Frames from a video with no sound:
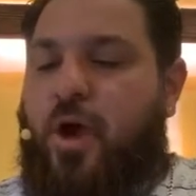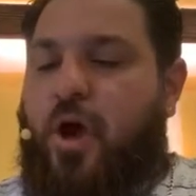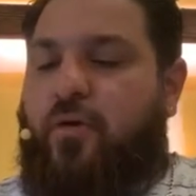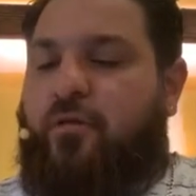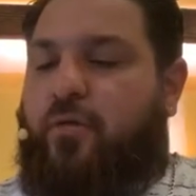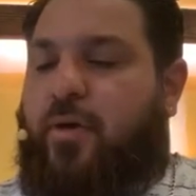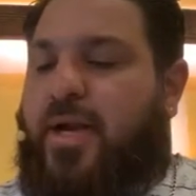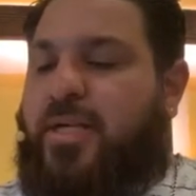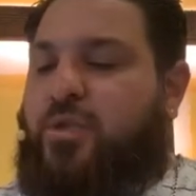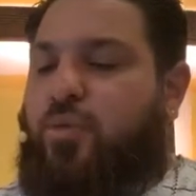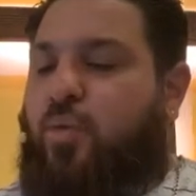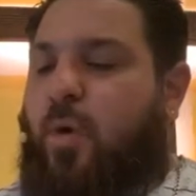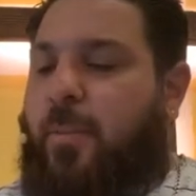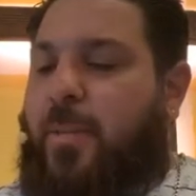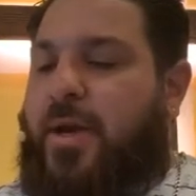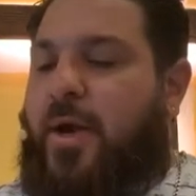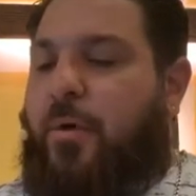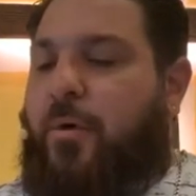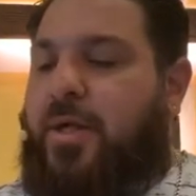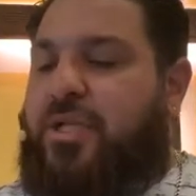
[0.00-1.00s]
For as
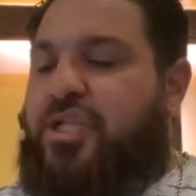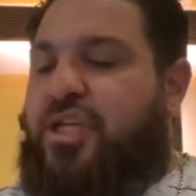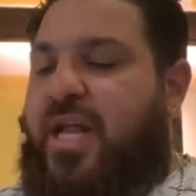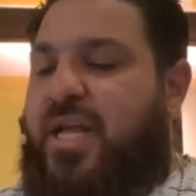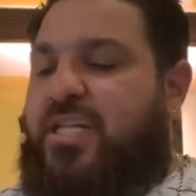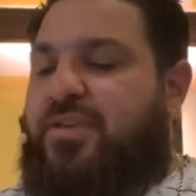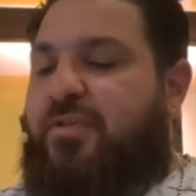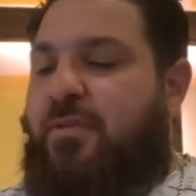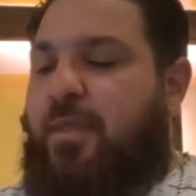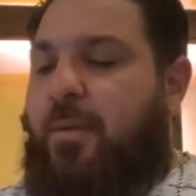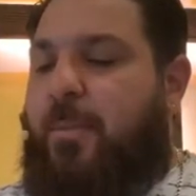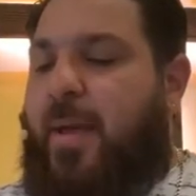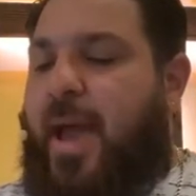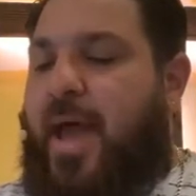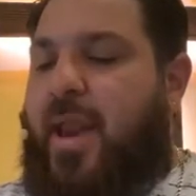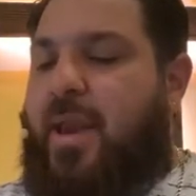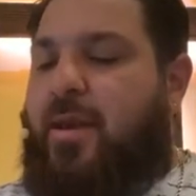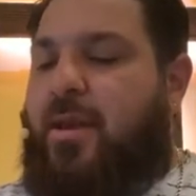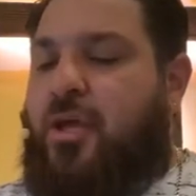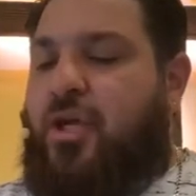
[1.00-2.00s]
woman originates from the
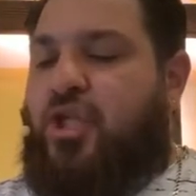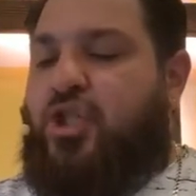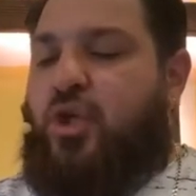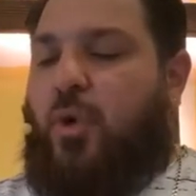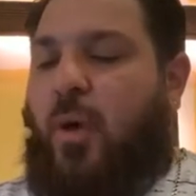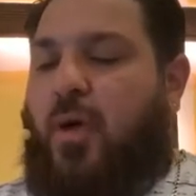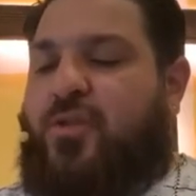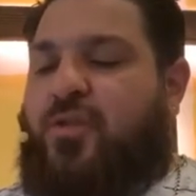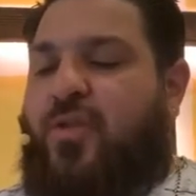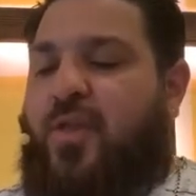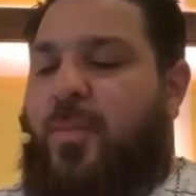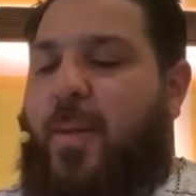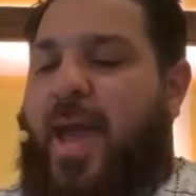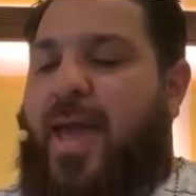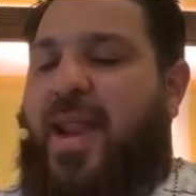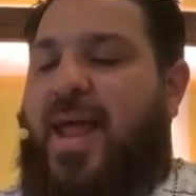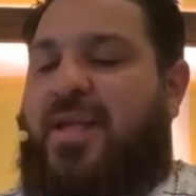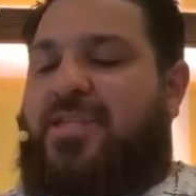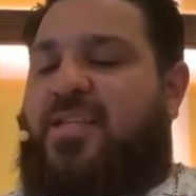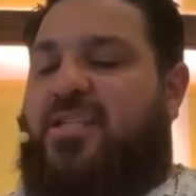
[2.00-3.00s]
man, so also the man
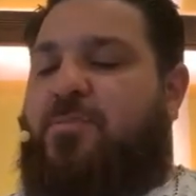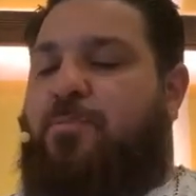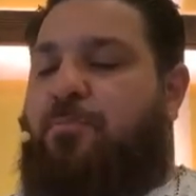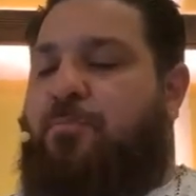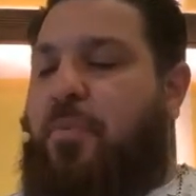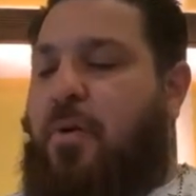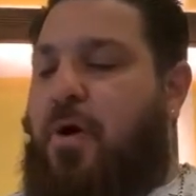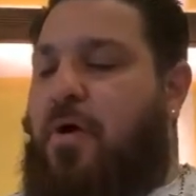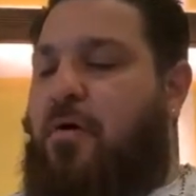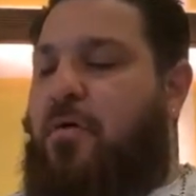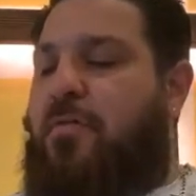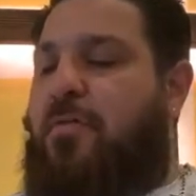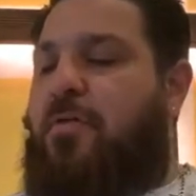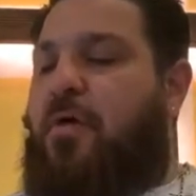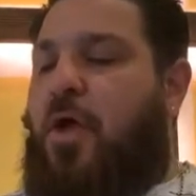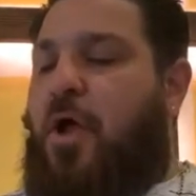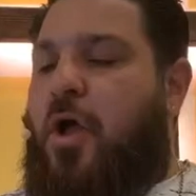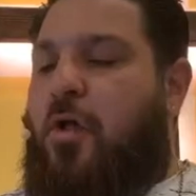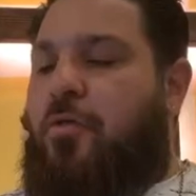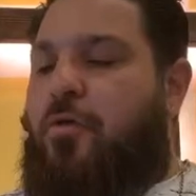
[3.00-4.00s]
has his birth
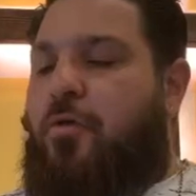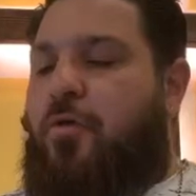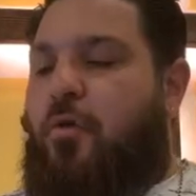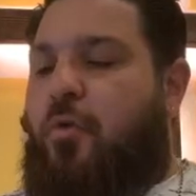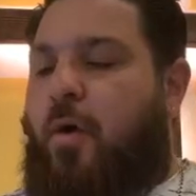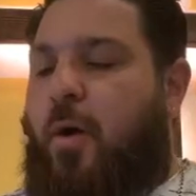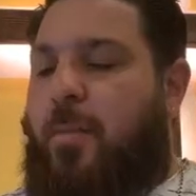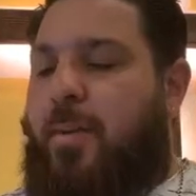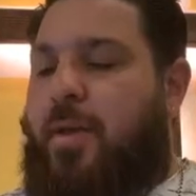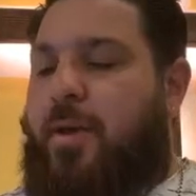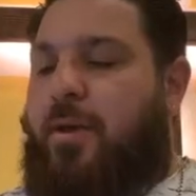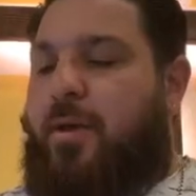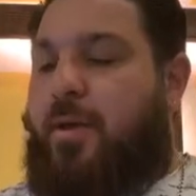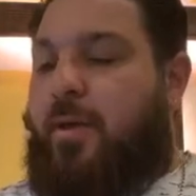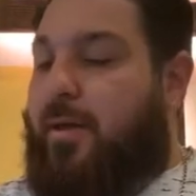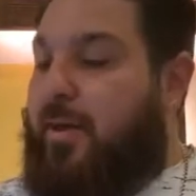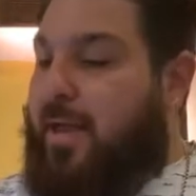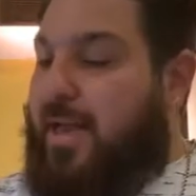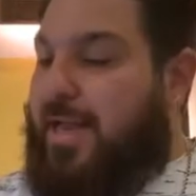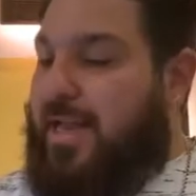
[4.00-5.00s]
through the woman.
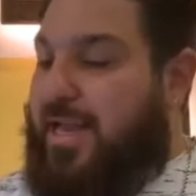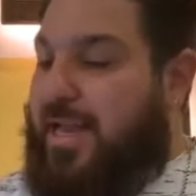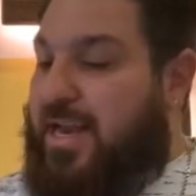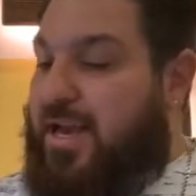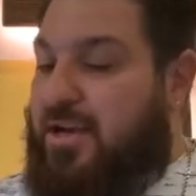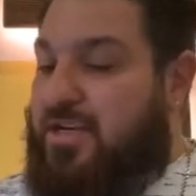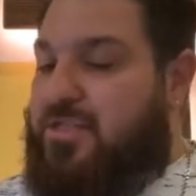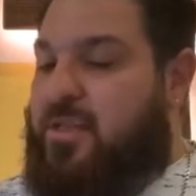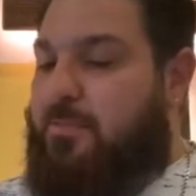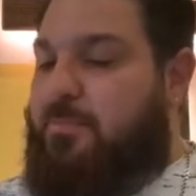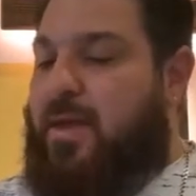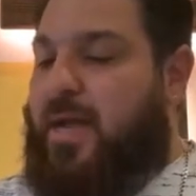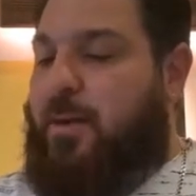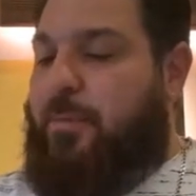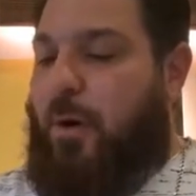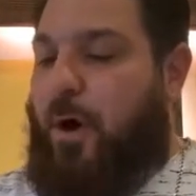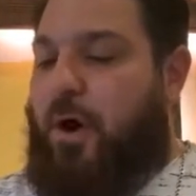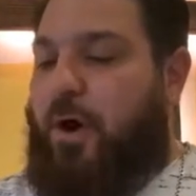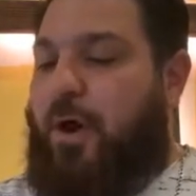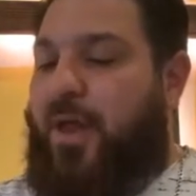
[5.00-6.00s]
Here's the big
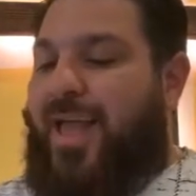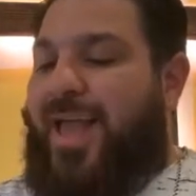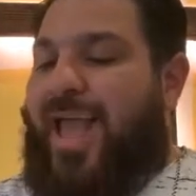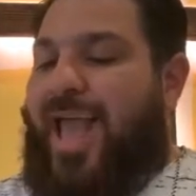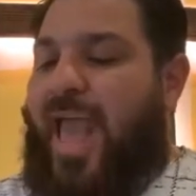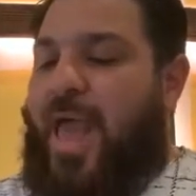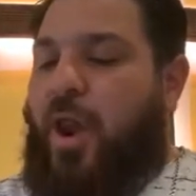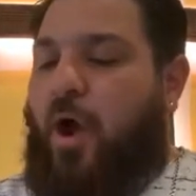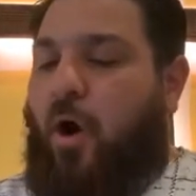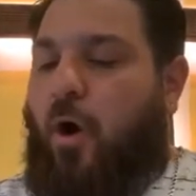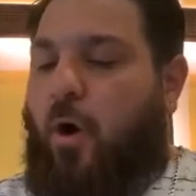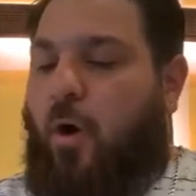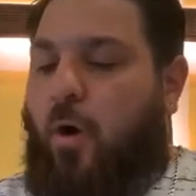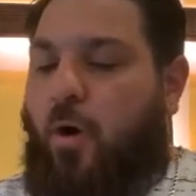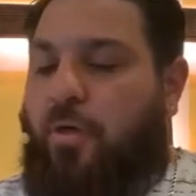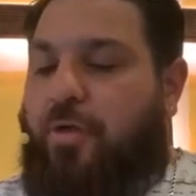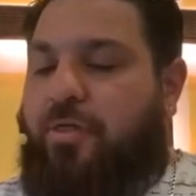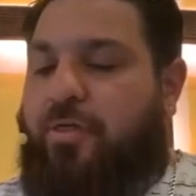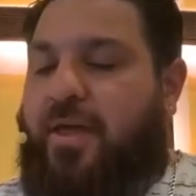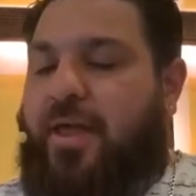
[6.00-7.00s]
part. And
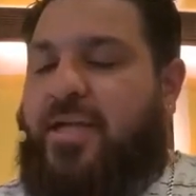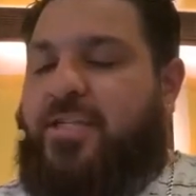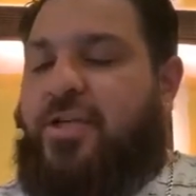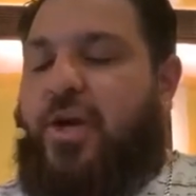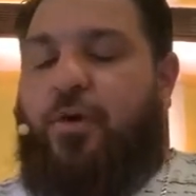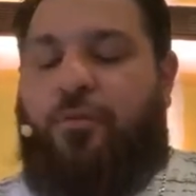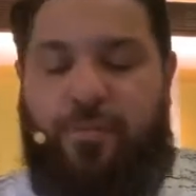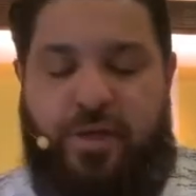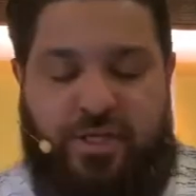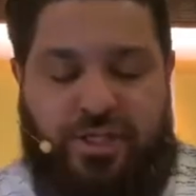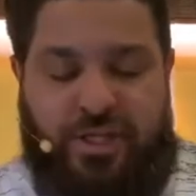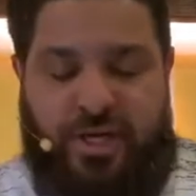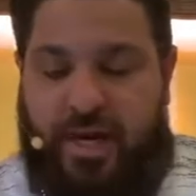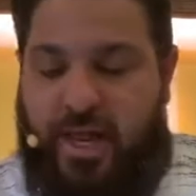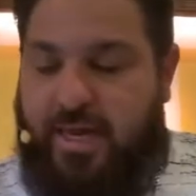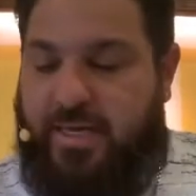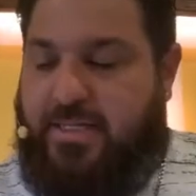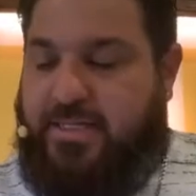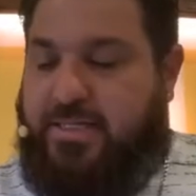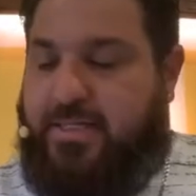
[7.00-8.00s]
all things
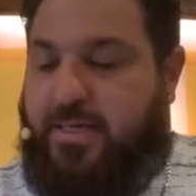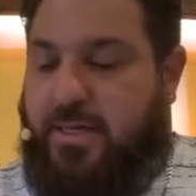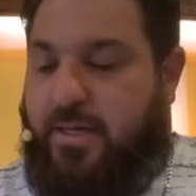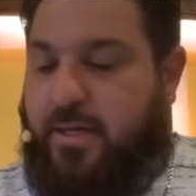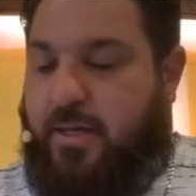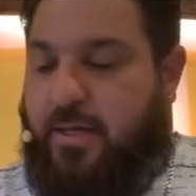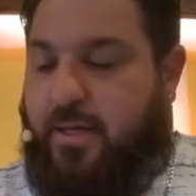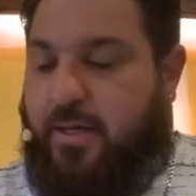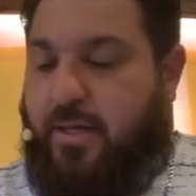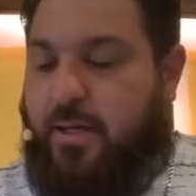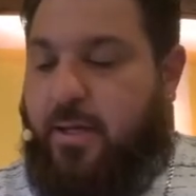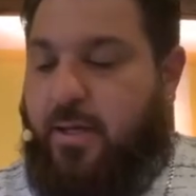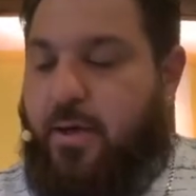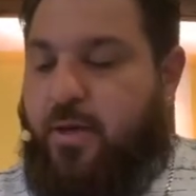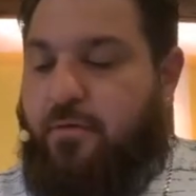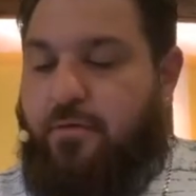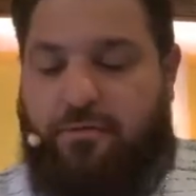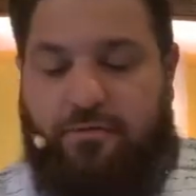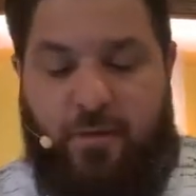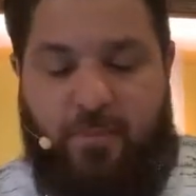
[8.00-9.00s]
originate
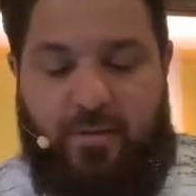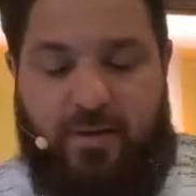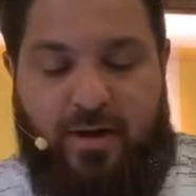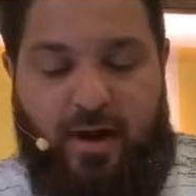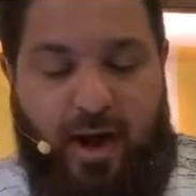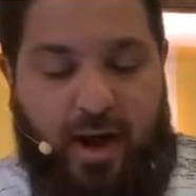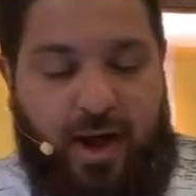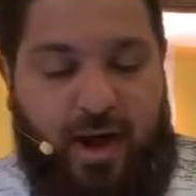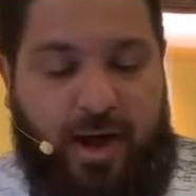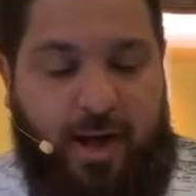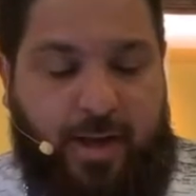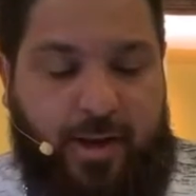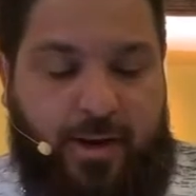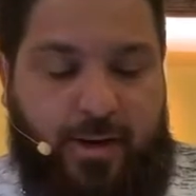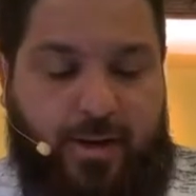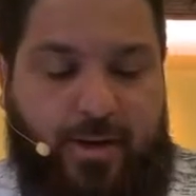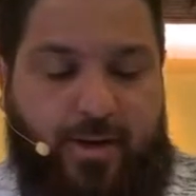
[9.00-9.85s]
from God.